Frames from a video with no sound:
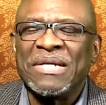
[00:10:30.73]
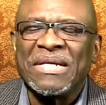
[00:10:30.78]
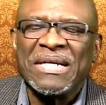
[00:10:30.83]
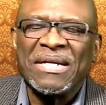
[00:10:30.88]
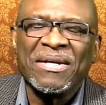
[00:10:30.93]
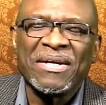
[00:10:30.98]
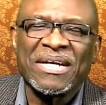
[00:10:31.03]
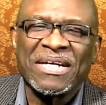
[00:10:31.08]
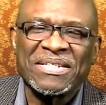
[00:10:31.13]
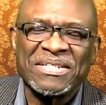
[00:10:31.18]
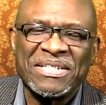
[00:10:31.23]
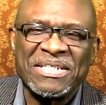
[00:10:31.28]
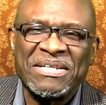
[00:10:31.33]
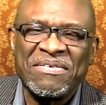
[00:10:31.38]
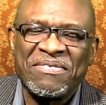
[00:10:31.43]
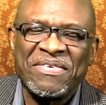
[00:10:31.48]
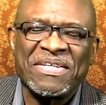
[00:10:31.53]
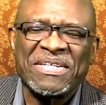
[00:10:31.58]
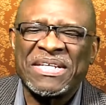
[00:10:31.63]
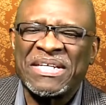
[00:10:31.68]
look at
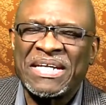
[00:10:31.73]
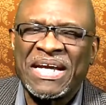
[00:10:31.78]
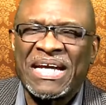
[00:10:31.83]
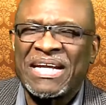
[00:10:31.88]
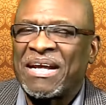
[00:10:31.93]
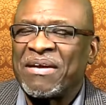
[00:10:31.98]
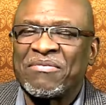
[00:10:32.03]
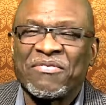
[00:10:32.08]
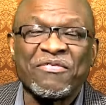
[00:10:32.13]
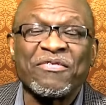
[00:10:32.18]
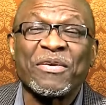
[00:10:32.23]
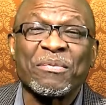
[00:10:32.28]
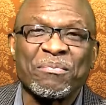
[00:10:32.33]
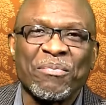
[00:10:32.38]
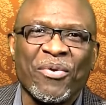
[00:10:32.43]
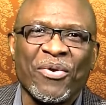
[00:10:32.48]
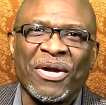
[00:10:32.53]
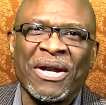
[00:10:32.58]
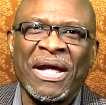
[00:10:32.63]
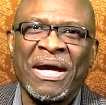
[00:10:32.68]
TV tonight and
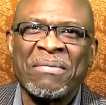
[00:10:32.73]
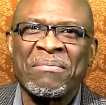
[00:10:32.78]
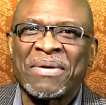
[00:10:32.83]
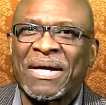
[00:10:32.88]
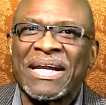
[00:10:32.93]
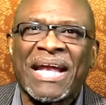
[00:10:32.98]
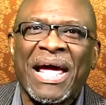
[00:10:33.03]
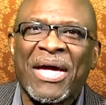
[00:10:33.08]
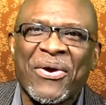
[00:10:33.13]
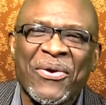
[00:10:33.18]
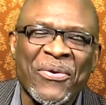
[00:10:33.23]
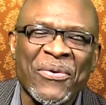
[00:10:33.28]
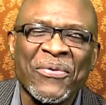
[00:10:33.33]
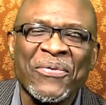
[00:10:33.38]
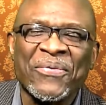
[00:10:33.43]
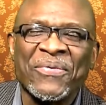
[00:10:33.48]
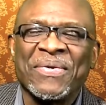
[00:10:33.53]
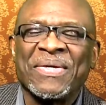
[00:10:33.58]
football. Can I go?